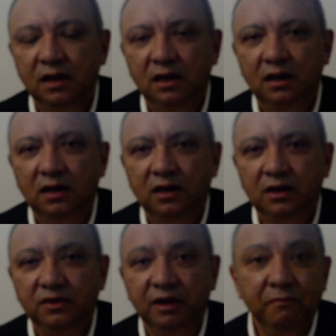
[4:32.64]

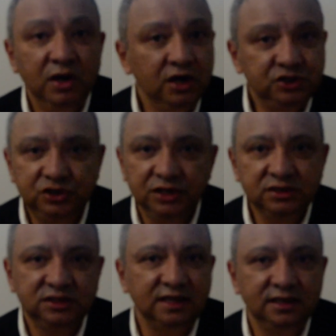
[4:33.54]
The
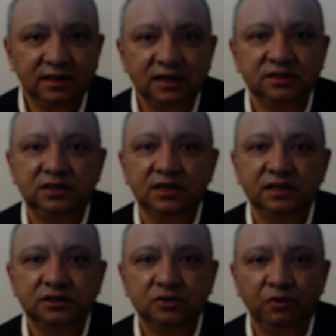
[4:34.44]
merchants and
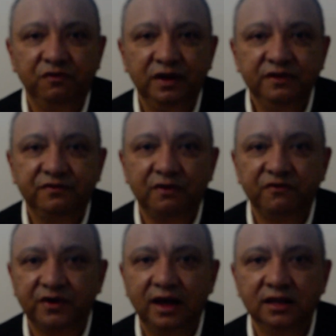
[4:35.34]
industrialists who fled from
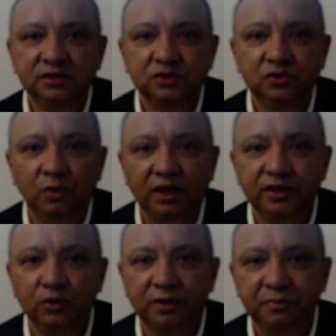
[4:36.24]
France to other
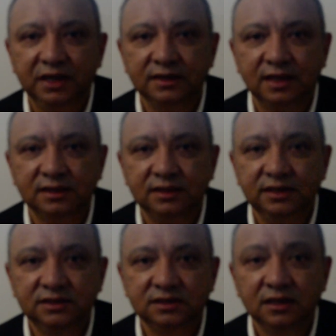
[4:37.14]
European
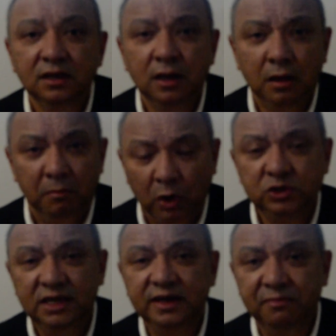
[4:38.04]
countries
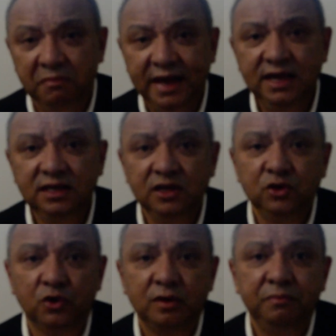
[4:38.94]
mostly remained in
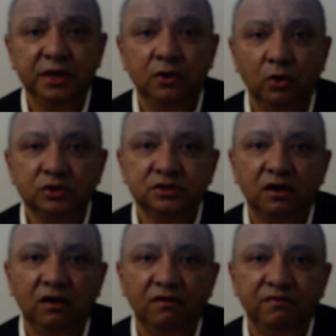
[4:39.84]
Europe because
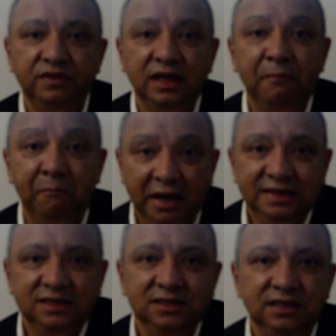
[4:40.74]
of the
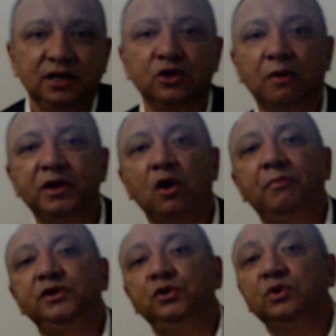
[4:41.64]
abundant economic
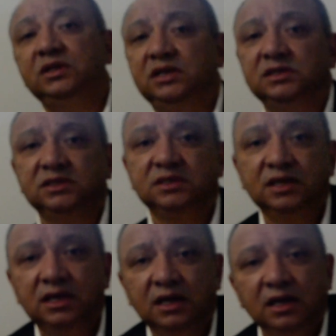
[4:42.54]
opportunities
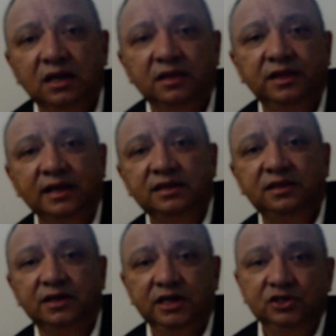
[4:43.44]
that
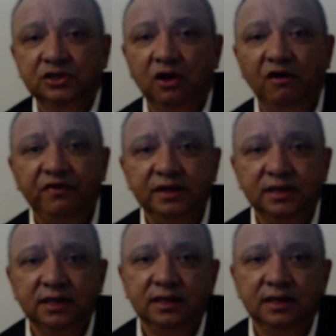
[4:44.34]
the region offered.